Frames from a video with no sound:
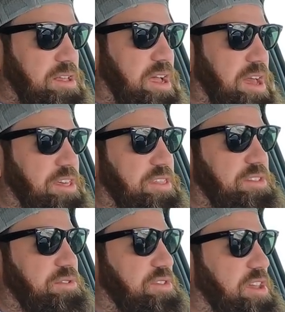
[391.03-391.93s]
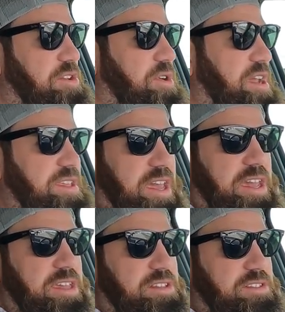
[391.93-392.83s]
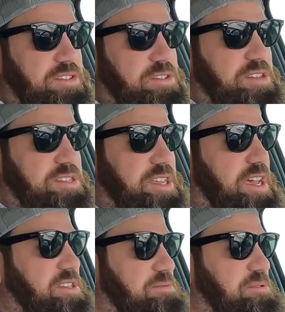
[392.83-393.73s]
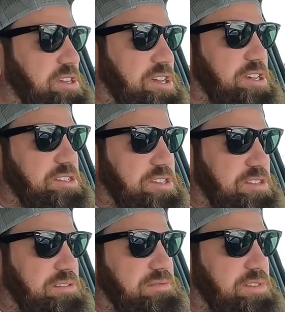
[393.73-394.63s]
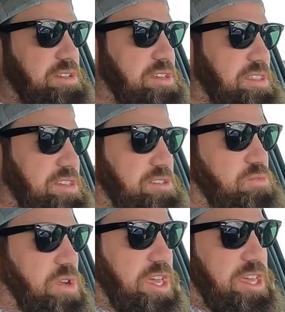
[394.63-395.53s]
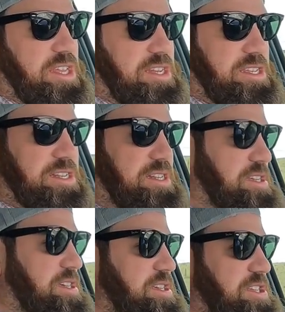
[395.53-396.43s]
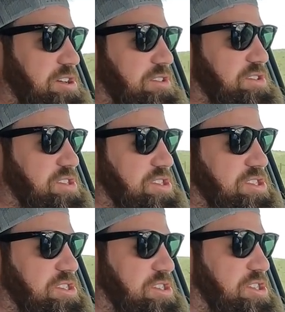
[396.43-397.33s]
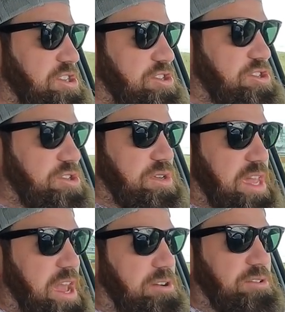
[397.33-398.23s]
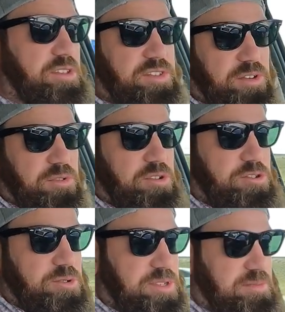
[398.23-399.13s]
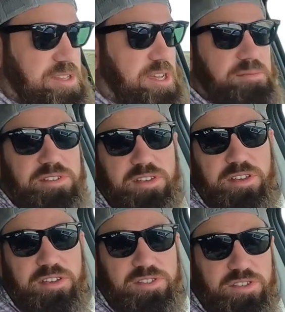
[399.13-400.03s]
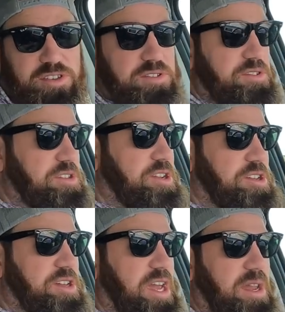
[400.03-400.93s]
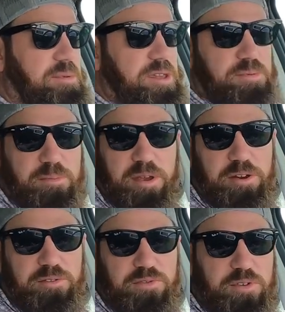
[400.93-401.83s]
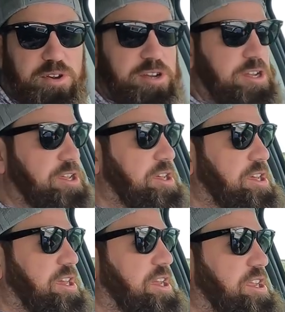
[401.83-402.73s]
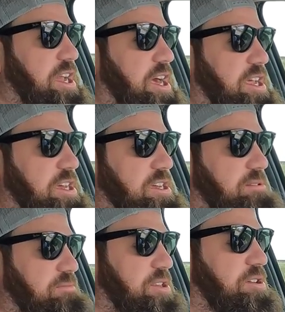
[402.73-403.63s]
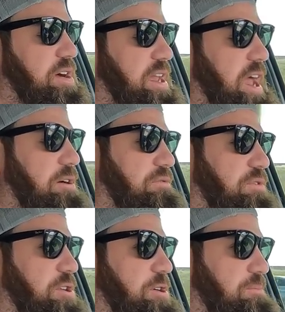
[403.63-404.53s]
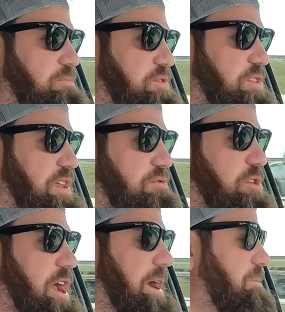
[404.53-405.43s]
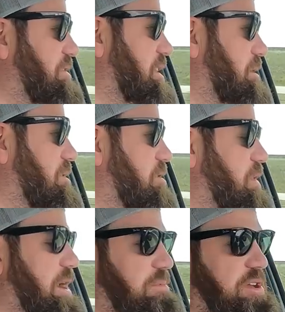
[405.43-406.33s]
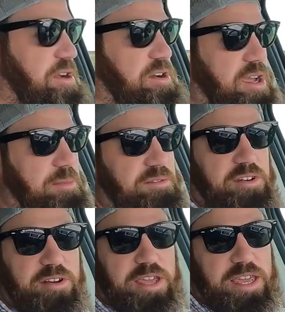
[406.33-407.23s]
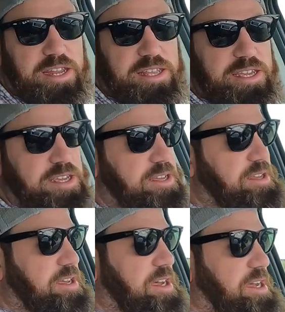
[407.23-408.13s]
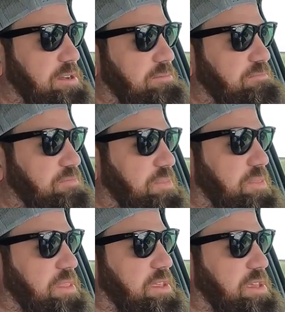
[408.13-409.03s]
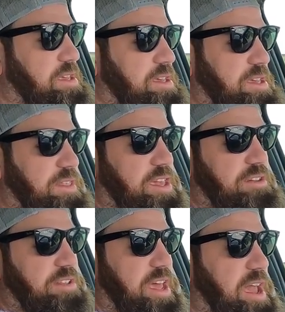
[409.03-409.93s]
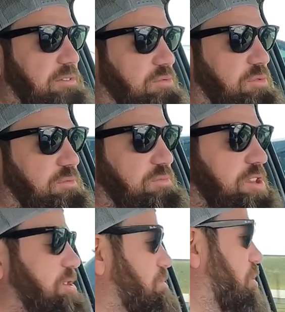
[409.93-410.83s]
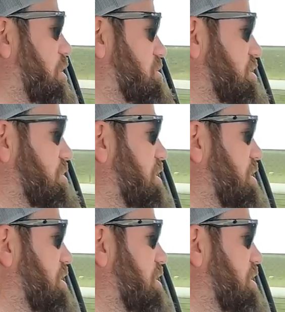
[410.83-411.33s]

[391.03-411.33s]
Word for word: I think this was a great day to do this test because uh, this wind and you know this is you know you do encounter this on road trips sometimes so you you know you got to be prepared for it and you got to you know account for it so that's where apps like a better route planner come in very handy um, they even have you know parts on a